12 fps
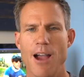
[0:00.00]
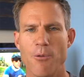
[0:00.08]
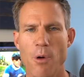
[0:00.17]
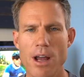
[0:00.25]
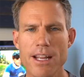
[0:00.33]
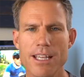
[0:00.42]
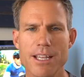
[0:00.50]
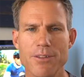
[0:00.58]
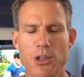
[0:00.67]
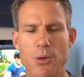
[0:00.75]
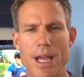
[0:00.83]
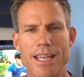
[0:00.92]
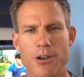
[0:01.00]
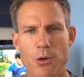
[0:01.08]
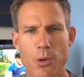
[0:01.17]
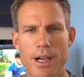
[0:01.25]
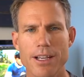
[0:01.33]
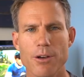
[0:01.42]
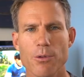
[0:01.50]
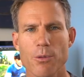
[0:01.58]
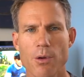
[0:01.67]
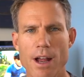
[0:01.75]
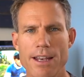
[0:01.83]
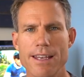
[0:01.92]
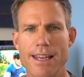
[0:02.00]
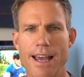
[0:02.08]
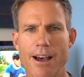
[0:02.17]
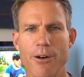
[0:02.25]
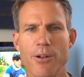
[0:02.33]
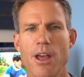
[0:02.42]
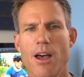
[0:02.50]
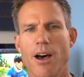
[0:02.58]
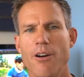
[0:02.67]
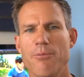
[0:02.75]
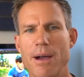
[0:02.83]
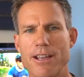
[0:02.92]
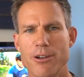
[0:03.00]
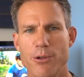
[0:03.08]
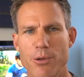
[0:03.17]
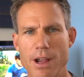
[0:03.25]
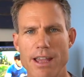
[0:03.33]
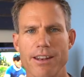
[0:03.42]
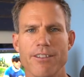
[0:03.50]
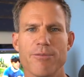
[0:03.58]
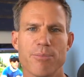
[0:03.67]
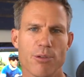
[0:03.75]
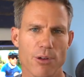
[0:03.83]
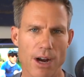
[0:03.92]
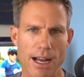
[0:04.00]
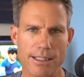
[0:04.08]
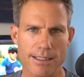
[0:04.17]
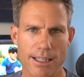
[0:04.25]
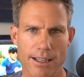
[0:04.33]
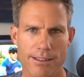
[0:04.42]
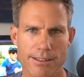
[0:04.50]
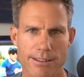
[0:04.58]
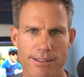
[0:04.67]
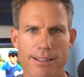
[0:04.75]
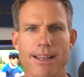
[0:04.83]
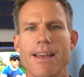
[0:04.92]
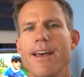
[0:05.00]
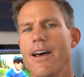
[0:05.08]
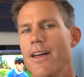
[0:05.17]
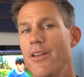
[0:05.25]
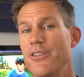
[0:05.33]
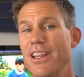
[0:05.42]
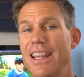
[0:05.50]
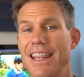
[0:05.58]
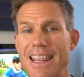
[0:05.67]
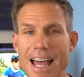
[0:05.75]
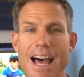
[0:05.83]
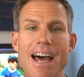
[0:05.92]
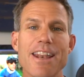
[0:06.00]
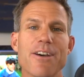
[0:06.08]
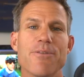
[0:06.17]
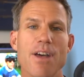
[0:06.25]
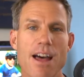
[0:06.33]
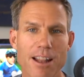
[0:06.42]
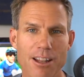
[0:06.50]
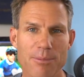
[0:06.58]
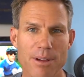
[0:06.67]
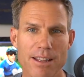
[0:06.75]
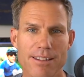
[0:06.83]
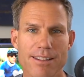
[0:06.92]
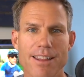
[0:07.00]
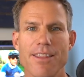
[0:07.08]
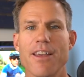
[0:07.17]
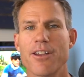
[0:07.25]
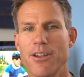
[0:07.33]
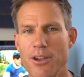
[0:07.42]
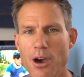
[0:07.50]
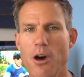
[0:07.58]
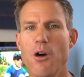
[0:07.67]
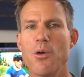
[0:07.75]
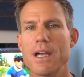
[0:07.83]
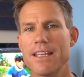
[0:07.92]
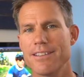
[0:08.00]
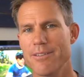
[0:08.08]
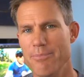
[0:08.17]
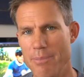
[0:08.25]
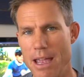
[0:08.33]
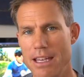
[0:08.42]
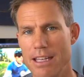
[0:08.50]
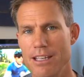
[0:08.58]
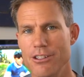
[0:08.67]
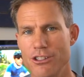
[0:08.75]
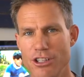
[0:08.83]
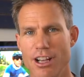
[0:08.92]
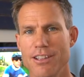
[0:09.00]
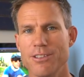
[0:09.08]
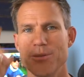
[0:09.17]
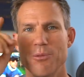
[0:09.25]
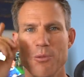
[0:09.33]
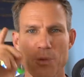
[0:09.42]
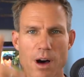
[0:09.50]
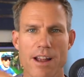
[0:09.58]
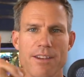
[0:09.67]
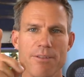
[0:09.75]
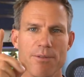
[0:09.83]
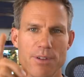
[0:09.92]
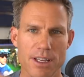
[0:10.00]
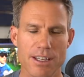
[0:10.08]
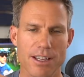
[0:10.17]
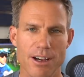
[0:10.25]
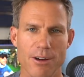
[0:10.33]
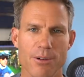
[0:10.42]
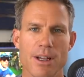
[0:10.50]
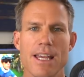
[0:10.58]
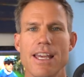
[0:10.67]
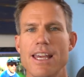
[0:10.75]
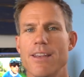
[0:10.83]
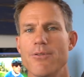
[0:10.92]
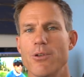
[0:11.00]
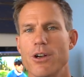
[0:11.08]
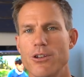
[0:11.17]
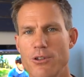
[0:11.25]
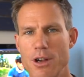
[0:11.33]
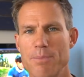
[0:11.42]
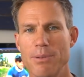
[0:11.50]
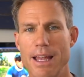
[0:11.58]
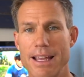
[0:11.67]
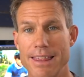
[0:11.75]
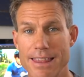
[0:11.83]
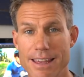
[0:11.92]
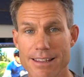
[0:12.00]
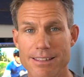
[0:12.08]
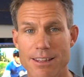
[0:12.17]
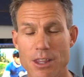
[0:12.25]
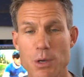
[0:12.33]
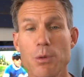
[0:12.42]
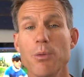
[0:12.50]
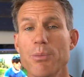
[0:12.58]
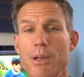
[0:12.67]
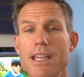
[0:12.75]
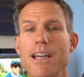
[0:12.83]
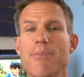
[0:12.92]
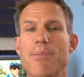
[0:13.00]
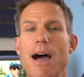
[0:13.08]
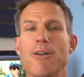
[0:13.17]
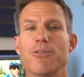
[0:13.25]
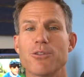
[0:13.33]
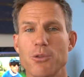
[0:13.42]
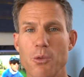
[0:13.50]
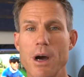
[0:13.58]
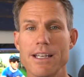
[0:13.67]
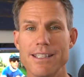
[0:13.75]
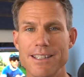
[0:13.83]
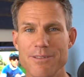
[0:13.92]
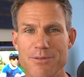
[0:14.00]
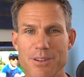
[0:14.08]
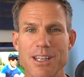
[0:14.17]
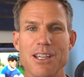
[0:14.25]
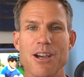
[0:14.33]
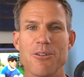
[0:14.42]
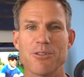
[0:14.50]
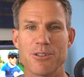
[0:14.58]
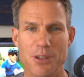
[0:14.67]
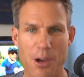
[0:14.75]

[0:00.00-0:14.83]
I want to give you a quick rundown of my creative process. There's a lot of elements that go into making just one video. And for a trip like this, there will be about 20 videos